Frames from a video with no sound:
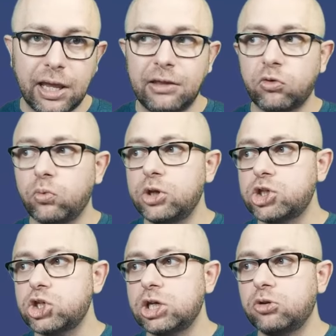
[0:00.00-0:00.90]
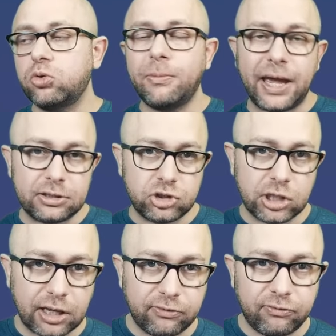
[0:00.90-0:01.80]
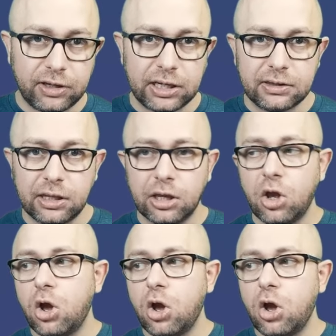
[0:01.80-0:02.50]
and switching to magic affinity